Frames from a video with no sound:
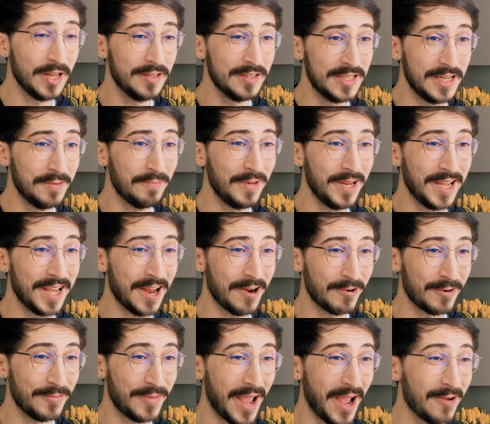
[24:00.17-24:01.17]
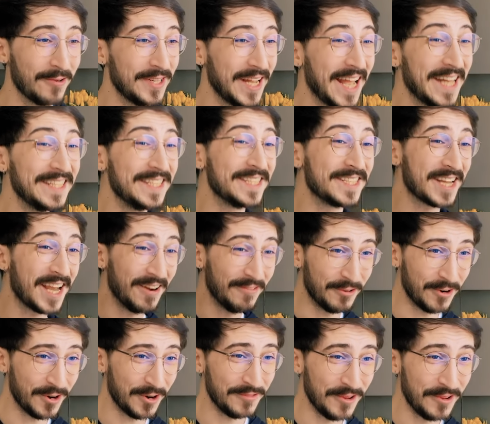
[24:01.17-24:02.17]
deeply care about, and
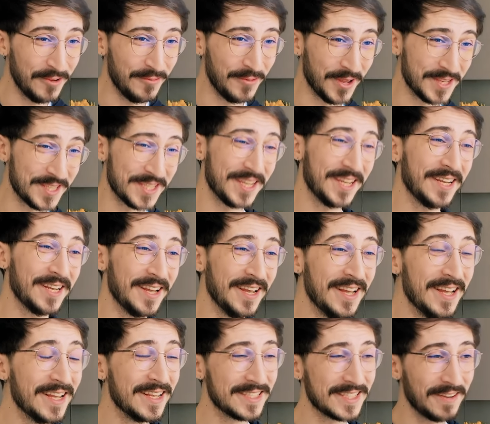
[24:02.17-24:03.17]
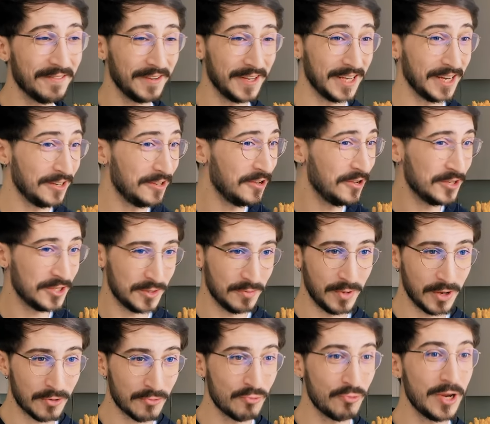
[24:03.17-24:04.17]
discovery of new music, something that used to
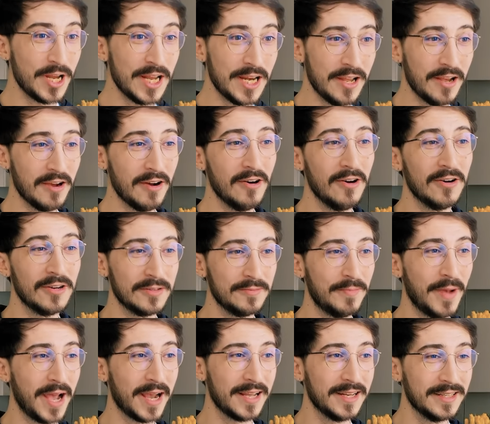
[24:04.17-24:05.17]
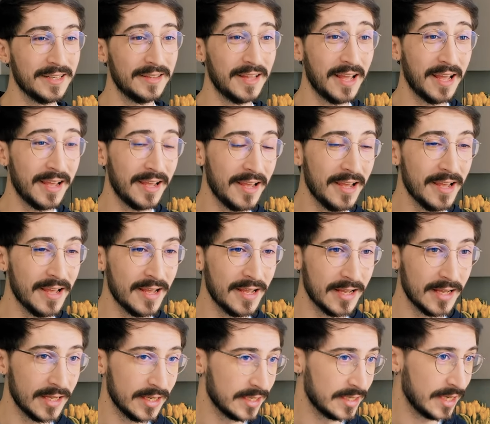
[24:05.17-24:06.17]
be really hard back in the day,
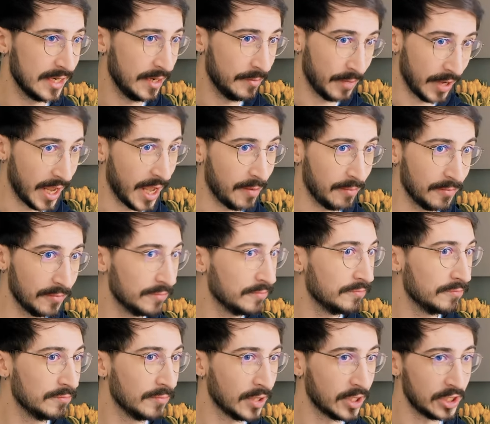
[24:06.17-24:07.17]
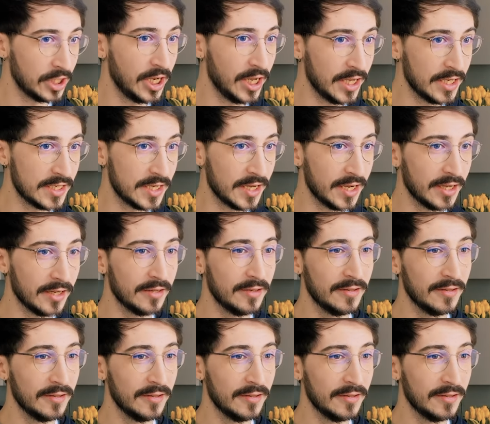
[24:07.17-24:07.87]
suddenly became much easier.